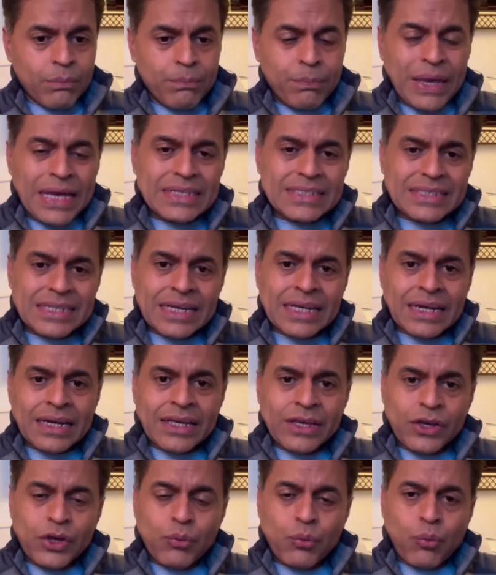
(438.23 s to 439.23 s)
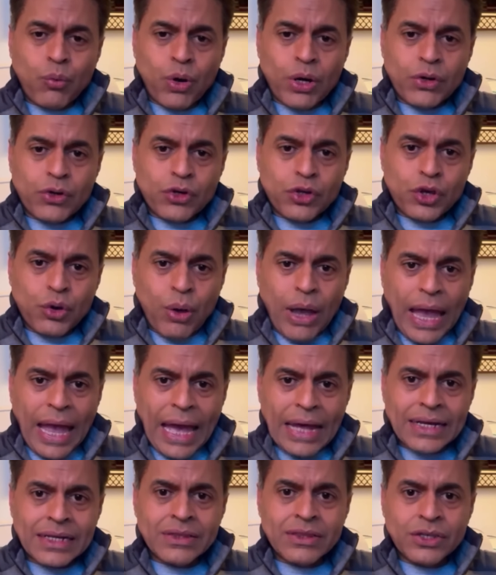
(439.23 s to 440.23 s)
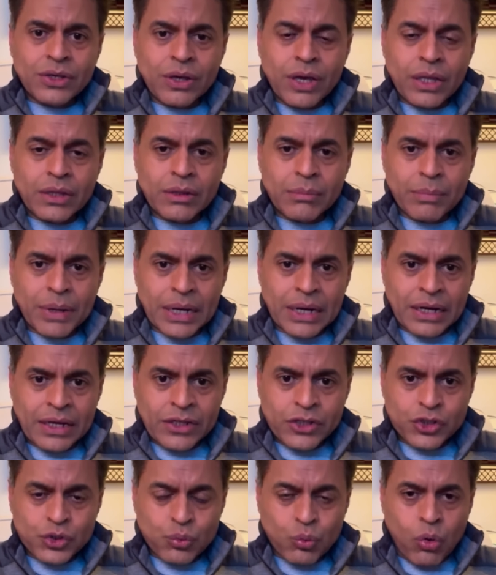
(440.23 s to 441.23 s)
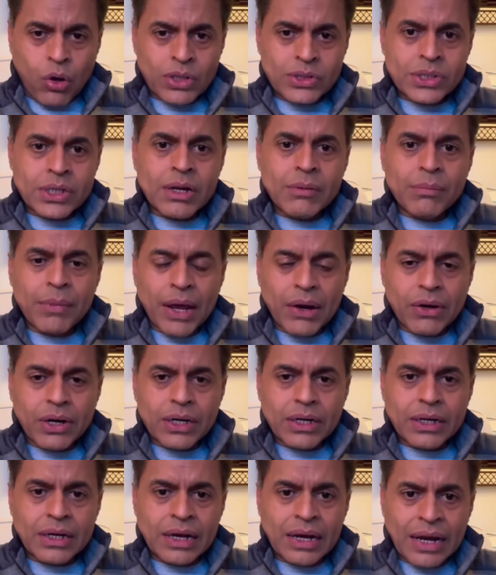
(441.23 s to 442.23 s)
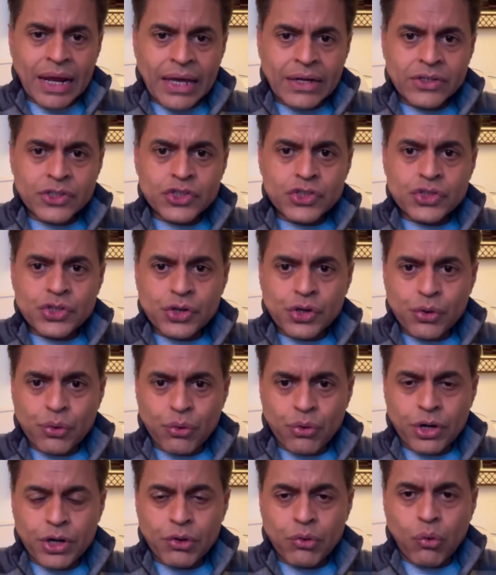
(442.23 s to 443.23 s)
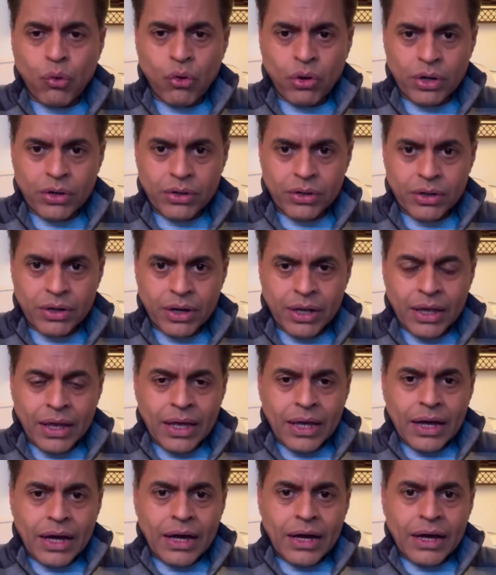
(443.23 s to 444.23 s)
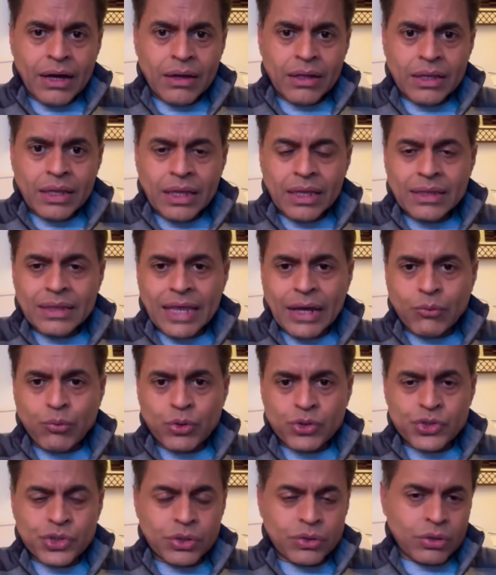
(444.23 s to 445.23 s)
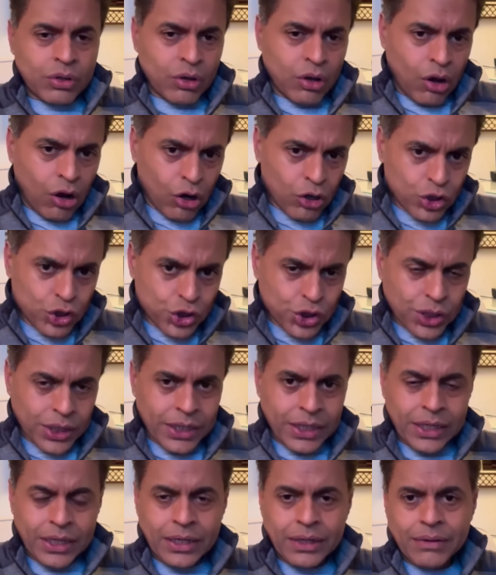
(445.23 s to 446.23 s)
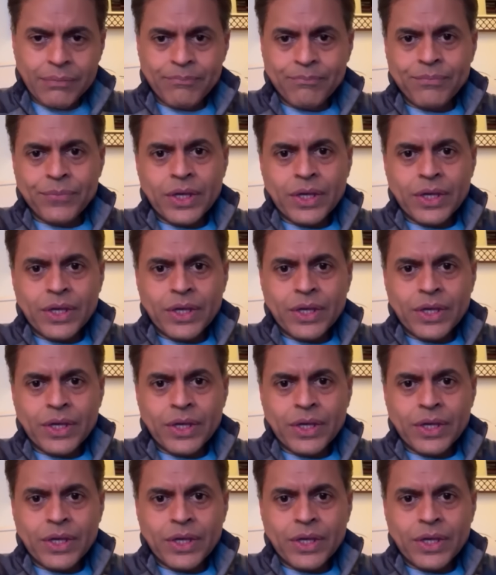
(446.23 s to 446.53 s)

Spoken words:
Basically, what you had in the Middle East was an American-led security order that was largely